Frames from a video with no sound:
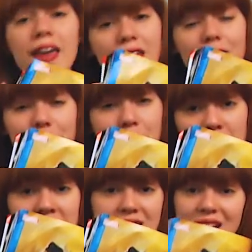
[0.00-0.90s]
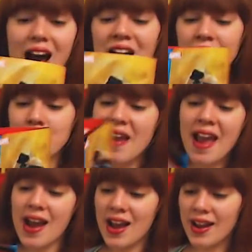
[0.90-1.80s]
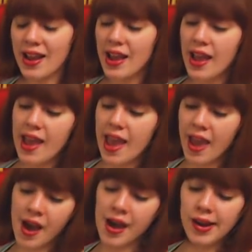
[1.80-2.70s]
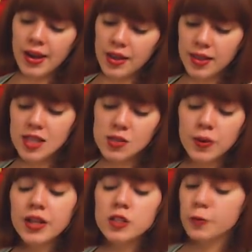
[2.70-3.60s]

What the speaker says: Infamous Iron Man. And this one is